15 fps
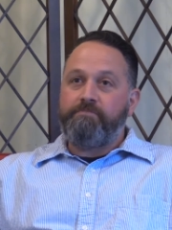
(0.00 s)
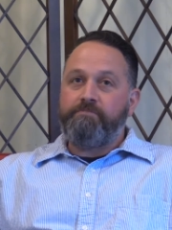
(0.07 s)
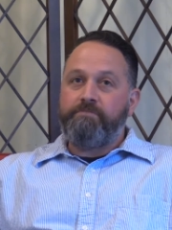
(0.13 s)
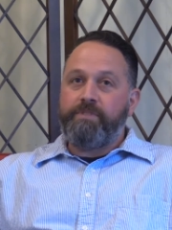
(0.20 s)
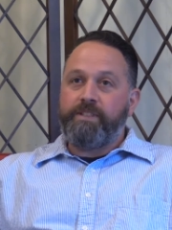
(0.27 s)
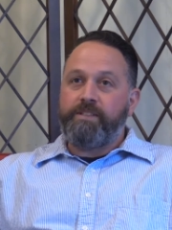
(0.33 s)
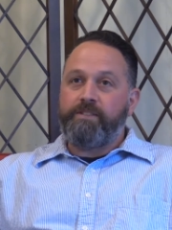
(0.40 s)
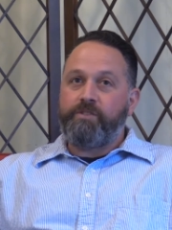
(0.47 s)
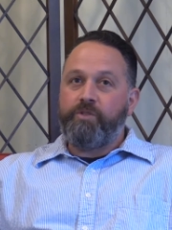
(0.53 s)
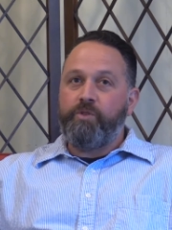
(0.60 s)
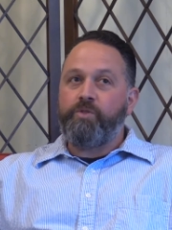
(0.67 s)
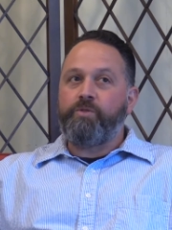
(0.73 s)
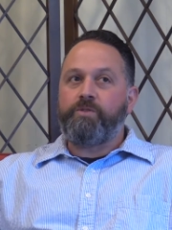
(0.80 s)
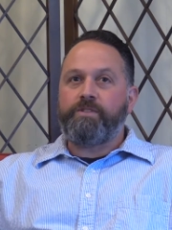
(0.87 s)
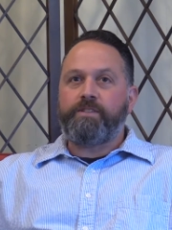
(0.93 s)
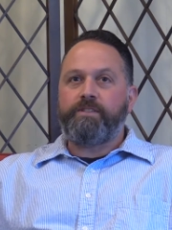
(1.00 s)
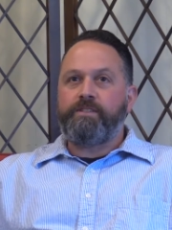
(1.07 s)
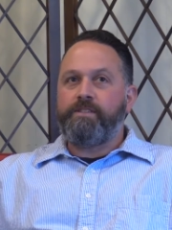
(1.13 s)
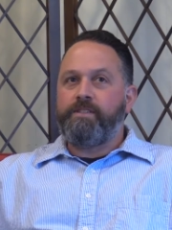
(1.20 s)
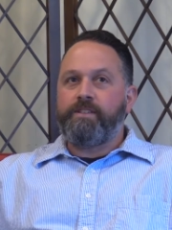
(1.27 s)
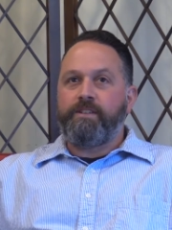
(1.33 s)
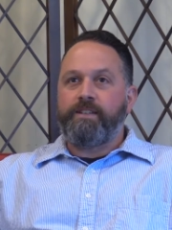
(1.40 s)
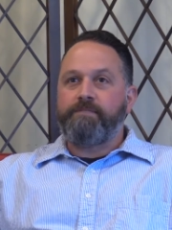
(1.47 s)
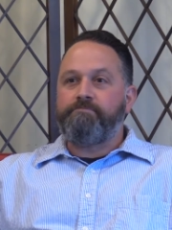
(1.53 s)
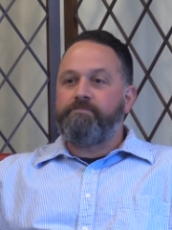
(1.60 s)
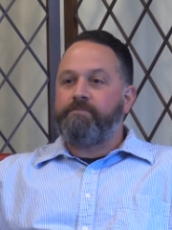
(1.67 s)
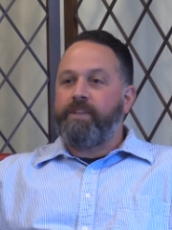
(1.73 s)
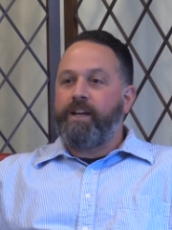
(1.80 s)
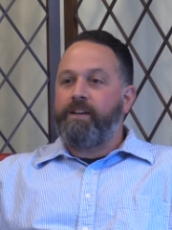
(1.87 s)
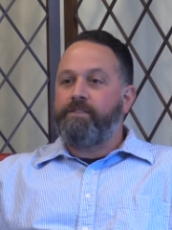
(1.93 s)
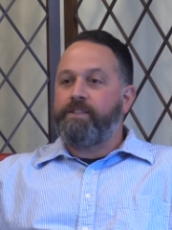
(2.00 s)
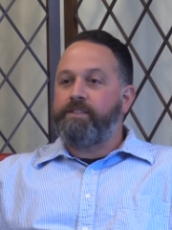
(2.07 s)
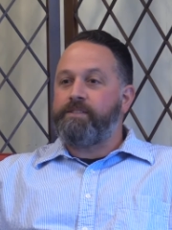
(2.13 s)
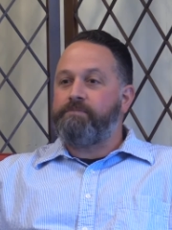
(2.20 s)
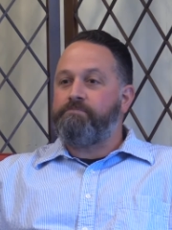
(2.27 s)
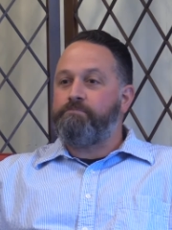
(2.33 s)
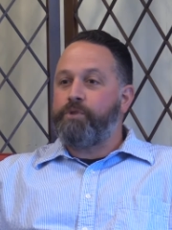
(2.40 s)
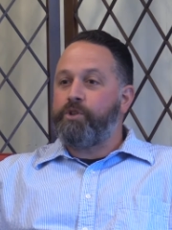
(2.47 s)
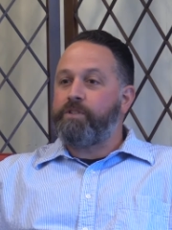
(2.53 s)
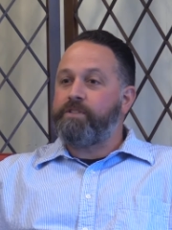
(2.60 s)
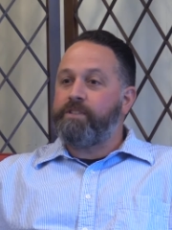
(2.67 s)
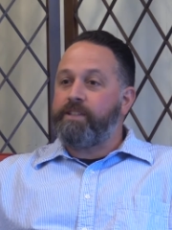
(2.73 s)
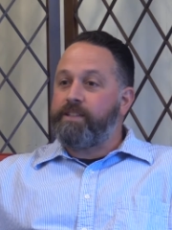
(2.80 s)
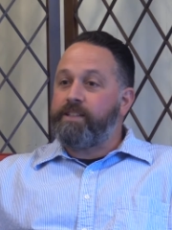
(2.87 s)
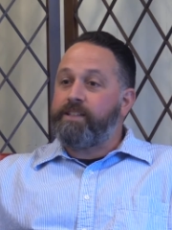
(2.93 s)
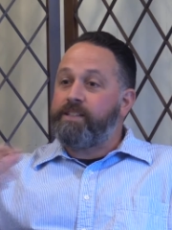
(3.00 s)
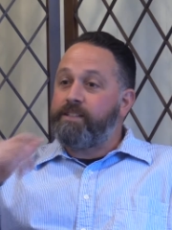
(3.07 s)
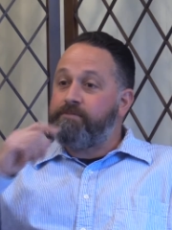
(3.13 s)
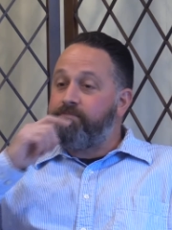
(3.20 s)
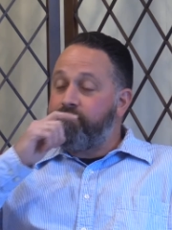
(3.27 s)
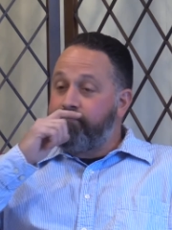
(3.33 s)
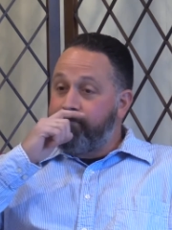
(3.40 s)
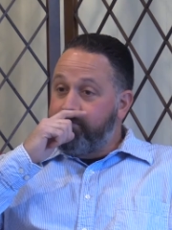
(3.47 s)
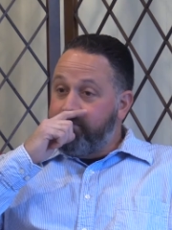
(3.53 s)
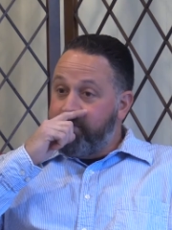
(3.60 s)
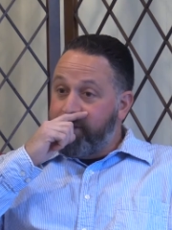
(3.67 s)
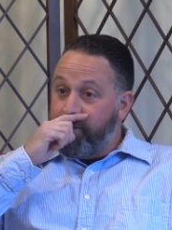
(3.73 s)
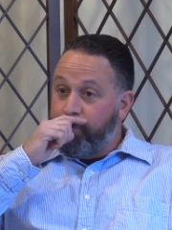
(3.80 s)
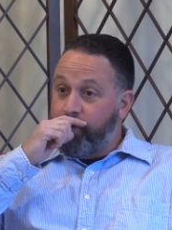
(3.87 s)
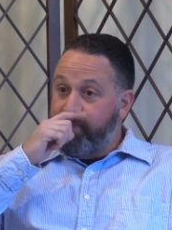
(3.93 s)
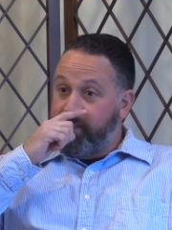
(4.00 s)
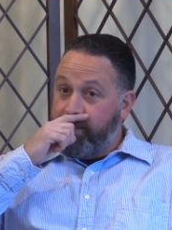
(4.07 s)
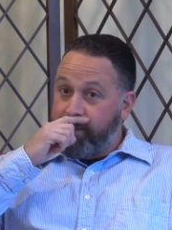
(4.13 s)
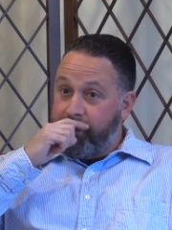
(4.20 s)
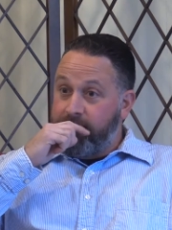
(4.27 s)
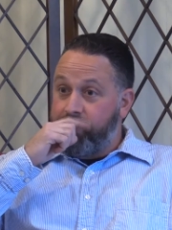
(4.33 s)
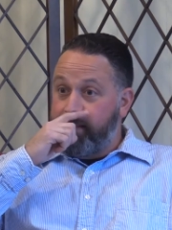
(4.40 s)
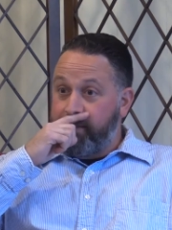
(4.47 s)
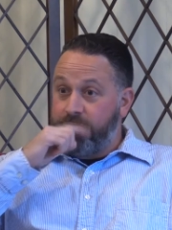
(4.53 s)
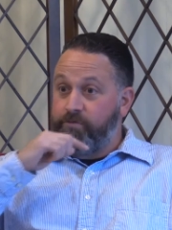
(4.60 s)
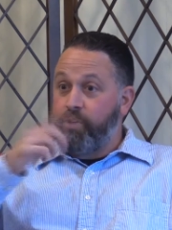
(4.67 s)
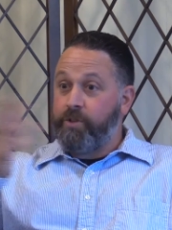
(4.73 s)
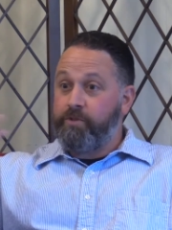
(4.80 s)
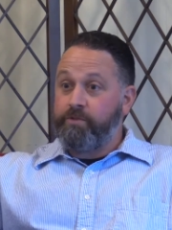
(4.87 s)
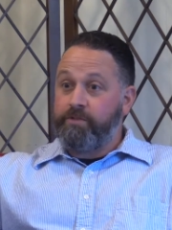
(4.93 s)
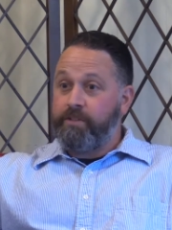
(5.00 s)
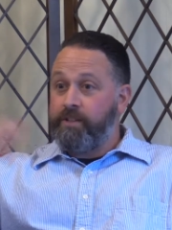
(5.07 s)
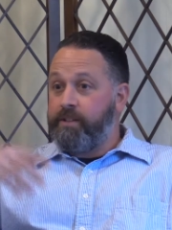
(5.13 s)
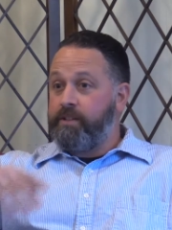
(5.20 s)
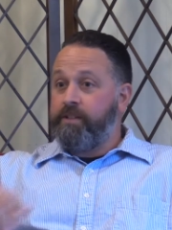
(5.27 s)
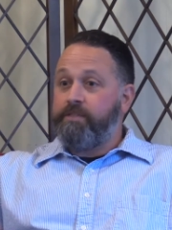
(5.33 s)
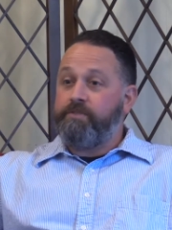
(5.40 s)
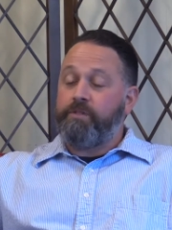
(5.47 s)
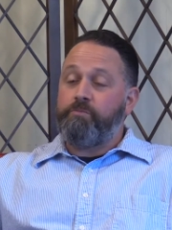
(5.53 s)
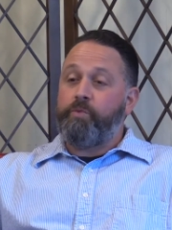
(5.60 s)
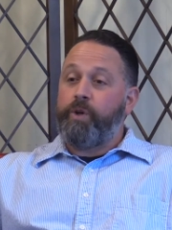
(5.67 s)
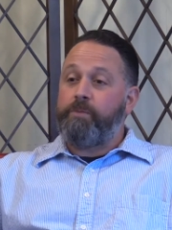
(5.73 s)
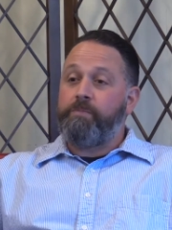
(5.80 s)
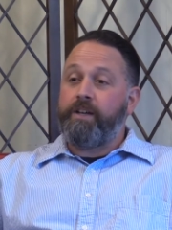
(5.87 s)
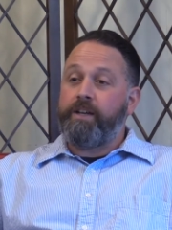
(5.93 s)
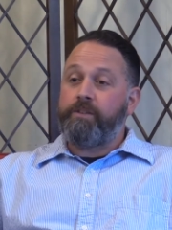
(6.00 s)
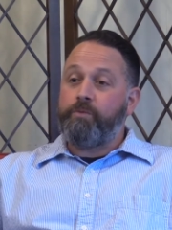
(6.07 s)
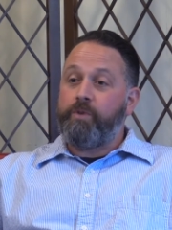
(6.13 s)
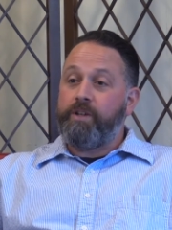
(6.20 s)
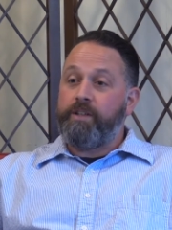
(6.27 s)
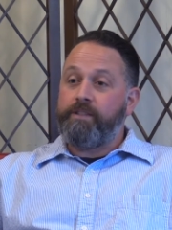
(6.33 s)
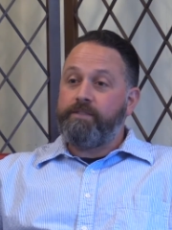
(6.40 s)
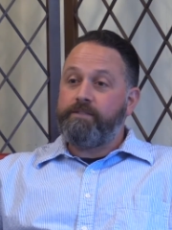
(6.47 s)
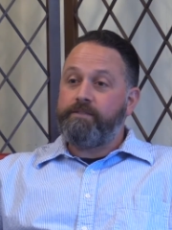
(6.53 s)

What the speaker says: But it's cool. I have his books that he, was in, that he wrote from way back when.